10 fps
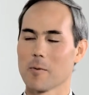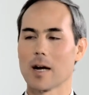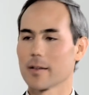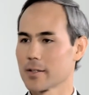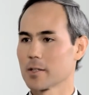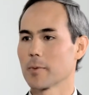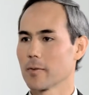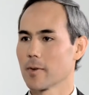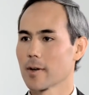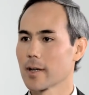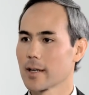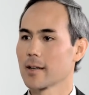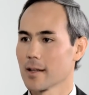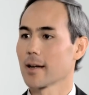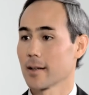Wow, this has been very
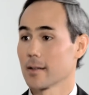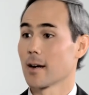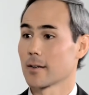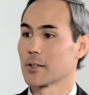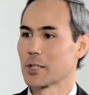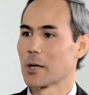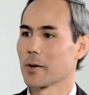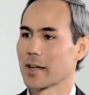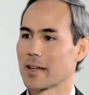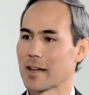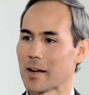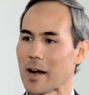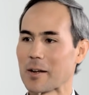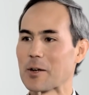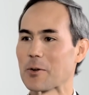enlightening, Dr. Joe. And I,
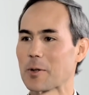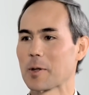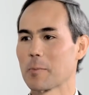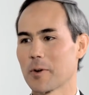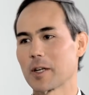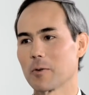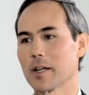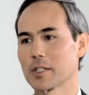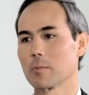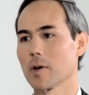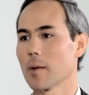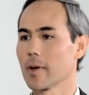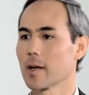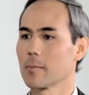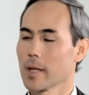I know that the burning question
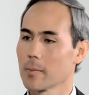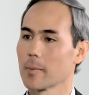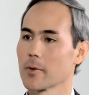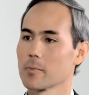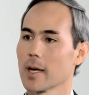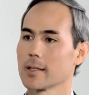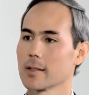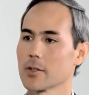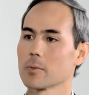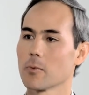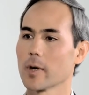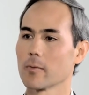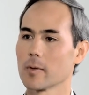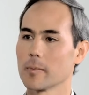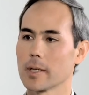probably on many people's minds at this point
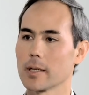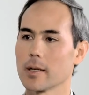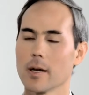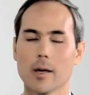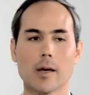would be,